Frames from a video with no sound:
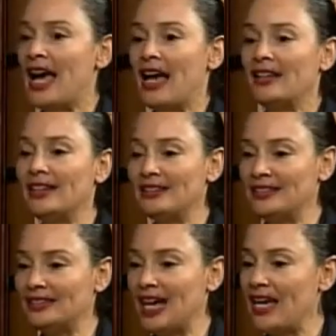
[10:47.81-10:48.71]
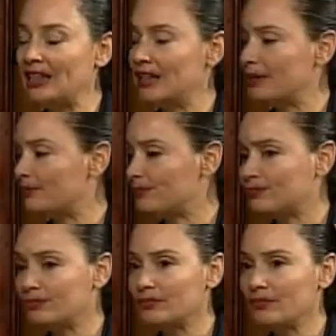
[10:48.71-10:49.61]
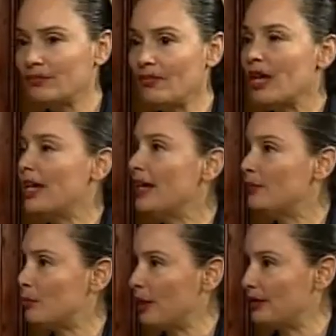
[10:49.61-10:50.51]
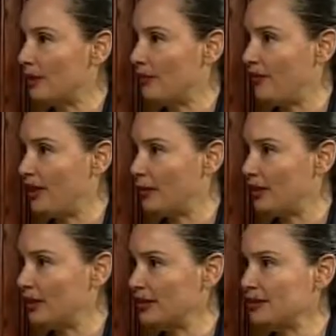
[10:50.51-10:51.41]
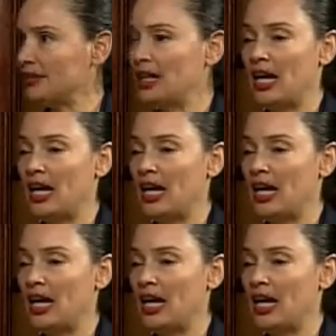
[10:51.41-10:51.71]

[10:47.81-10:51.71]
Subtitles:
And this debt, it breaks up families.